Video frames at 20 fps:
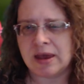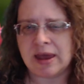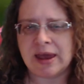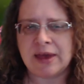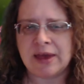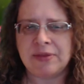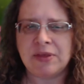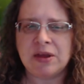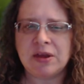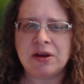
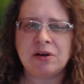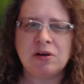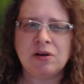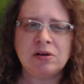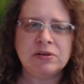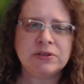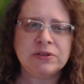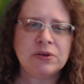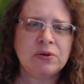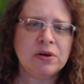And then it
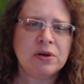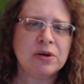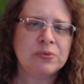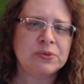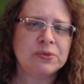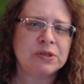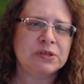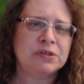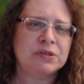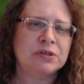also
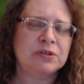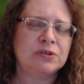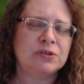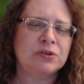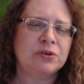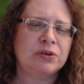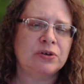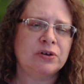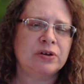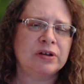helps us to
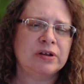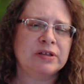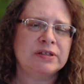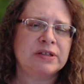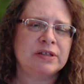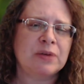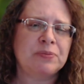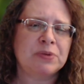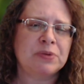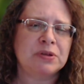turn
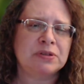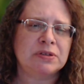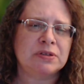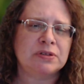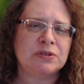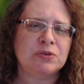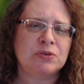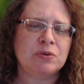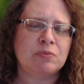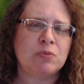acceptance
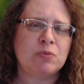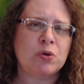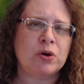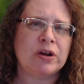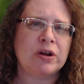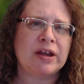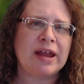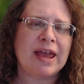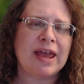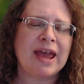into a more
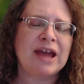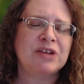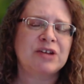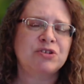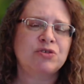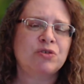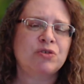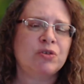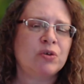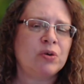
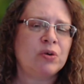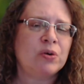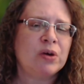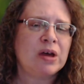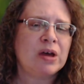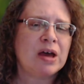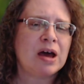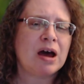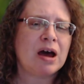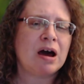natural,
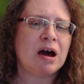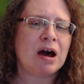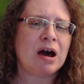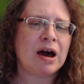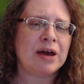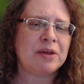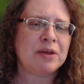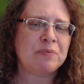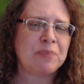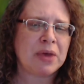
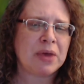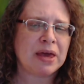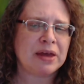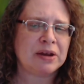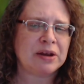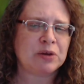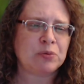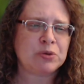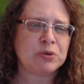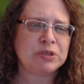
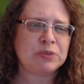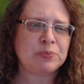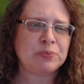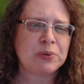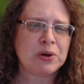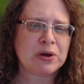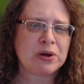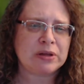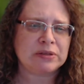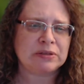automatic
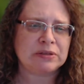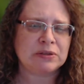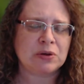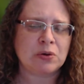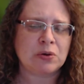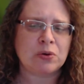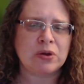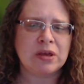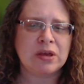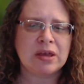response.
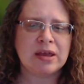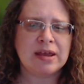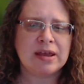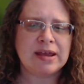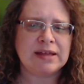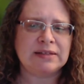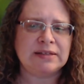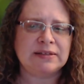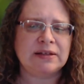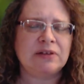So
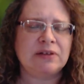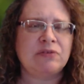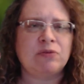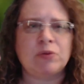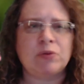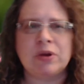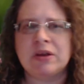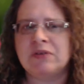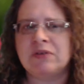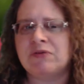instead of
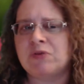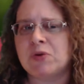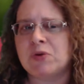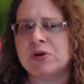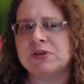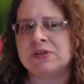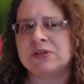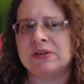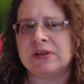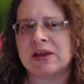
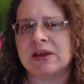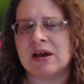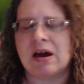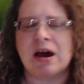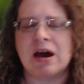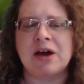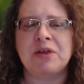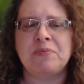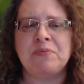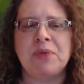reinforcing the
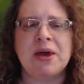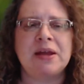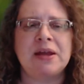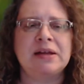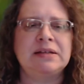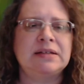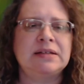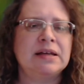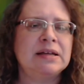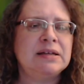
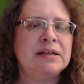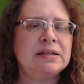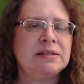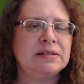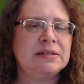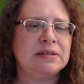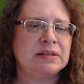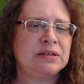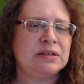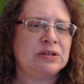automatic
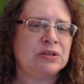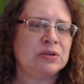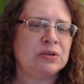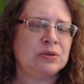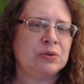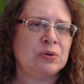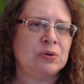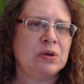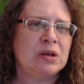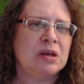tendency
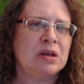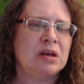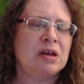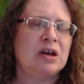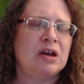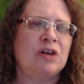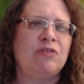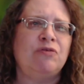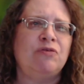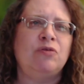to
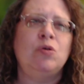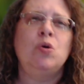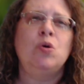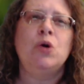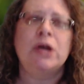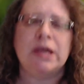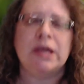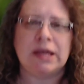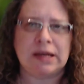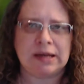
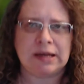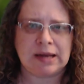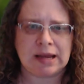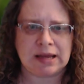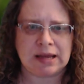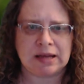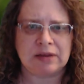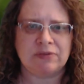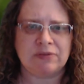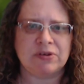avoid
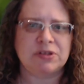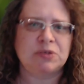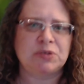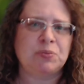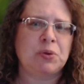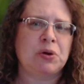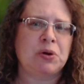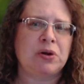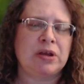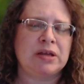negative
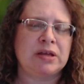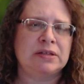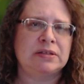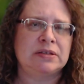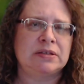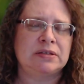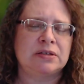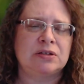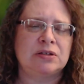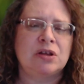
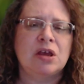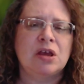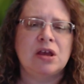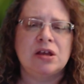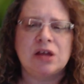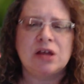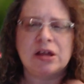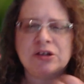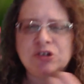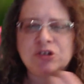experiences
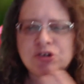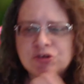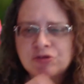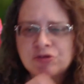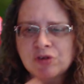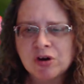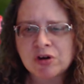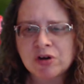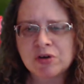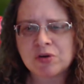and
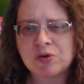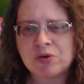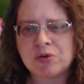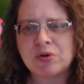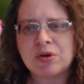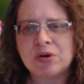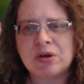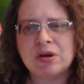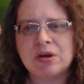struggle